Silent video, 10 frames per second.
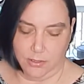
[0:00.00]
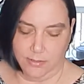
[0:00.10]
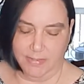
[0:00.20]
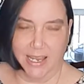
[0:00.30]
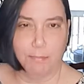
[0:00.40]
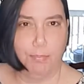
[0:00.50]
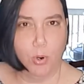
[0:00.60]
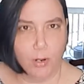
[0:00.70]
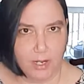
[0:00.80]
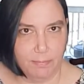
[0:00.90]
like a
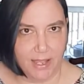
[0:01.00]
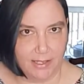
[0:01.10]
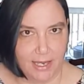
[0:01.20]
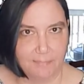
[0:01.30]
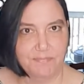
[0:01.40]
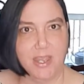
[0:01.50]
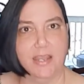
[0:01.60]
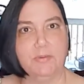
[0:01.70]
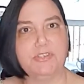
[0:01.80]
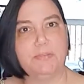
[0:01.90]
pork belly.
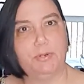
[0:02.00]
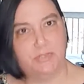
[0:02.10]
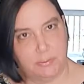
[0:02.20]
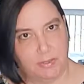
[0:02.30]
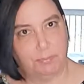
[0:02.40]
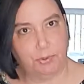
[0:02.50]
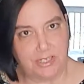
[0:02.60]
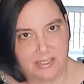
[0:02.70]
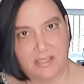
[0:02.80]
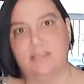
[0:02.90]
And it was supposed to be
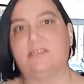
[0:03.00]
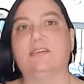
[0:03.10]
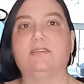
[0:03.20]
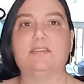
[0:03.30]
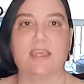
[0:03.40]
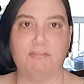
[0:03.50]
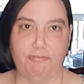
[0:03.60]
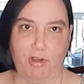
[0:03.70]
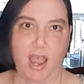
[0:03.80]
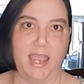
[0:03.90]
pre-seasoned. They
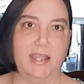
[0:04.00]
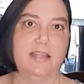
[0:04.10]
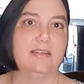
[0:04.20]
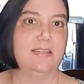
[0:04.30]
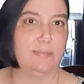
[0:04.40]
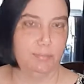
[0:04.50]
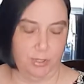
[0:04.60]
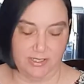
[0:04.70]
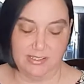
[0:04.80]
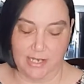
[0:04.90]
fry it and then they
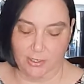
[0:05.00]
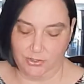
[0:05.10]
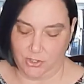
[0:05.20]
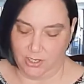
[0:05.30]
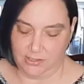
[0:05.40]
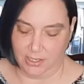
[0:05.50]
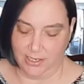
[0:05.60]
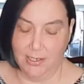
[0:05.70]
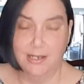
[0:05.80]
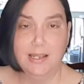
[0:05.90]
put a cider sauce on
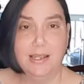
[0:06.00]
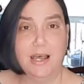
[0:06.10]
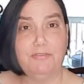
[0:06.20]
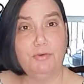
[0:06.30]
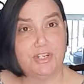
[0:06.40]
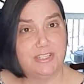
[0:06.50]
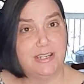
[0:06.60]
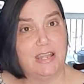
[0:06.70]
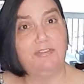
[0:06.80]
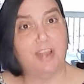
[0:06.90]
it. Unfortunately,
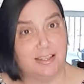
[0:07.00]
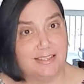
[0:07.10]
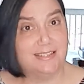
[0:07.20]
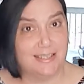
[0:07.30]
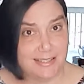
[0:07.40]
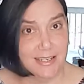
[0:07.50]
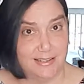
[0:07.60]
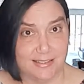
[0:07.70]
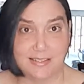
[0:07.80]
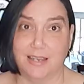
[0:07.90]
they forgot the seasoning
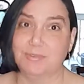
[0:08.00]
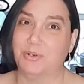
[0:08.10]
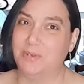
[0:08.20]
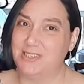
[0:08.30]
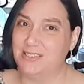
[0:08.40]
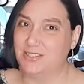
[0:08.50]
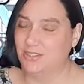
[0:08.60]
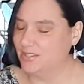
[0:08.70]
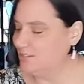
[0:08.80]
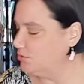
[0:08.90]
this time, so it wasn't as
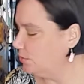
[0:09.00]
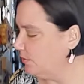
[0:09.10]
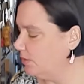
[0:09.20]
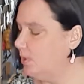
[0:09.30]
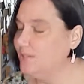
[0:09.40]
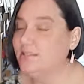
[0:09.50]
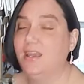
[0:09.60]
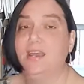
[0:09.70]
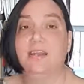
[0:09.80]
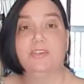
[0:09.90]
good as it normally was.
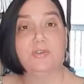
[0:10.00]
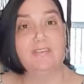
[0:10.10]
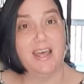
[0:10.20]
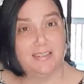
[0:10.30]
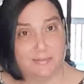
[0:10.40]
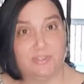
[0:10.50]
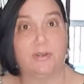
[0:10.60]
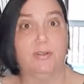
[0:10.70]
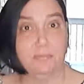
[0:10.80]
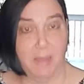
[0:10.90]
So I've added some
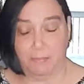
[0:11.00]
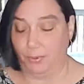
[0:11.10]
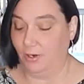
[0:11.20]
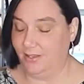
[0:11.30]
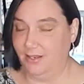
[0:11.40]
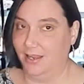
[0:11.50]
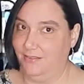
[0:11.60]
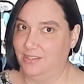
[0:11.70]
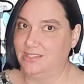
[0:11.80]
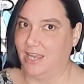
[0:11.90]
salt and pepper, and then I
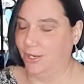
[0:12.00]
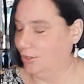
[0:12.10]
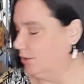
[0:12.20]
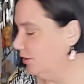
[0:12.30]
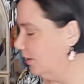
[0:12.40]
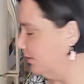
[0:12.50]
have the cider